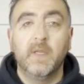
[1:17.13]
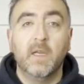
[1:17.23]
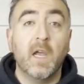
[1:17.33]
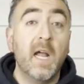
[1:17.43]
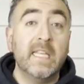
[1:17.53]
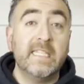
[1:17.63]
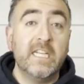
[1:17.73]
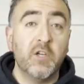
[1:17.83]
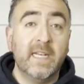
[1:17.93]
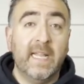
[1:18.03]
Condensate
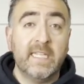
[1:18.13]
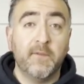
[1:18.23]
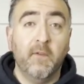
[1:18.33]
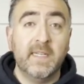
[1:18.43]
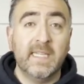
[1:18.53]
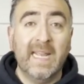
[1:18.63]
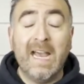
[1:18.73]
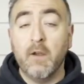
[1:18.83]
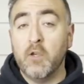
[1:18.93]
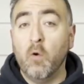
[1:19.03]
drain lines freezing
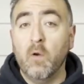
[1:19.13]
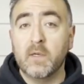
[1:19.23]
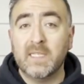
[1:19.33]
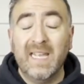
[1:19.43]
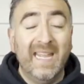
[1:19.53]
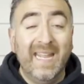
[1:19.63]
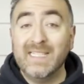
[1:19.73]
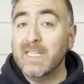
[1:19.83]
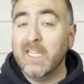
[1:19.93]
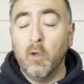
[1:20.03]
outdoors
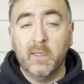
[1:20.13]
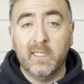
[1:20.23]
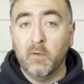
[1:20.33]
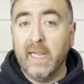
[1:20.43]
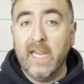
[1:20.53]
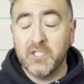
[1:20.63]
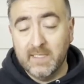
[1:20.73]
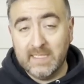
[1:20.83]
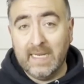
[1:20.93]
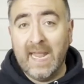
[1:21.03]
isn't the only location
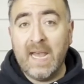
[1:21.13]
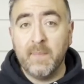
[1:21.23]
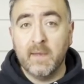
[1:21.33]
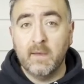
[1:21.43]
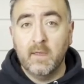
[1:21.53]
this can happen.